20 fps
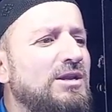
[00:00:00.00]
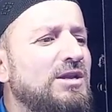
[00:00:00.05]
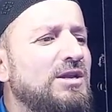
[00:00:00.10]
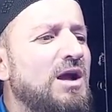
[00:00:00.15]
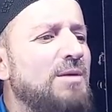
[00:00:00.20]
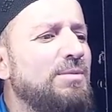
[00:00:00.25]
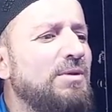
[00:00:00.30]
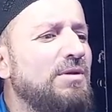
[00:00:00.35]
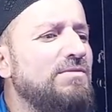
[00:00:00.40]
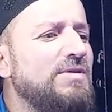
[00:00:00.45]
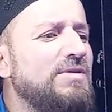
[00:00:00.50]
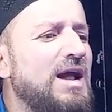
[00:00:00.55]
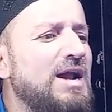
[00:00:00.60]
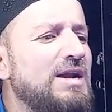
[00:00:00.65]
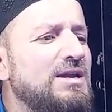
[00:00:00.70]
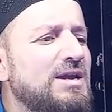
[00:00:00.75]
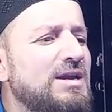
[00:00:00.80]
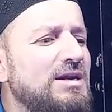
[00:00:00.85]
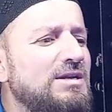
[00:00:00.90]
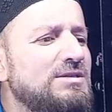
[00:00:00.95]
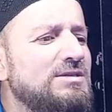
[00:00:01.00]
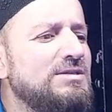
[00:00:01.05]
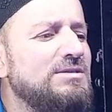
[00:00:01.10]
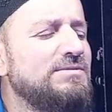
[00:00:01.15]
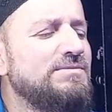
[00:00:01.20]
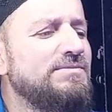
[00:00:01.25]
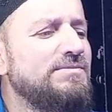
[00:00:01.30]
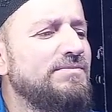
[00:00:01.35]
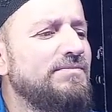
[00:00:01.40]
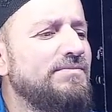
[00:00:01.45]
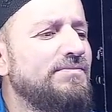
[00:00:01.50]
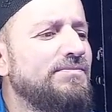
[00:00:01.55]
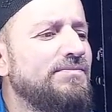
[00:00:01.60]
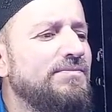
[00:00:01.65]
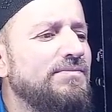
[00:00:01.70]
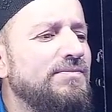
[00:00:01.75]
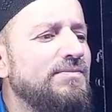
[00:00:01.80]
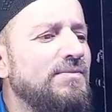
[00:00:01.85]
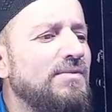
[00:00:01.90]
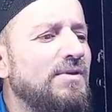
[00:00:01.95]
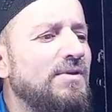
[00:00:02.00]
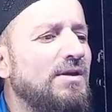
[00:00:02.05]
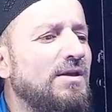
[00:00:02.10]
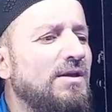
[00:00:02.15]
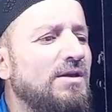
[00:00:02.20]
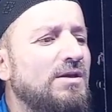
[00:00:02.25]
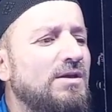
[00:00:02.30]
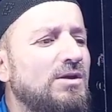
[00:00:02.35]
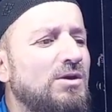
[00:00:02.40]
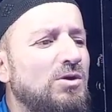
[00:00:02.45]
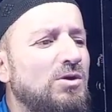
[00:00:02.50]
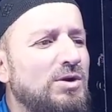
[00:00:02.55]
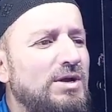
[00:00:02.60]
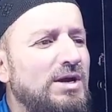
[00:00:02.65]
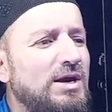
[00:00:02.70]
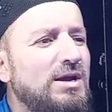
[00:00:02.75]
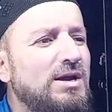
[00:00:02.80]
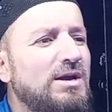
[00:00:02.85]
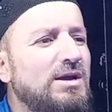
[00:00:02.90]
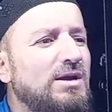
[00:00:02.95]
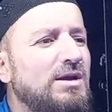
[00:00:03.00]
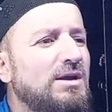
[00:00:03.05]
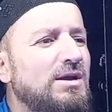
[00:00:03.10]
couple of NAND gates, okay,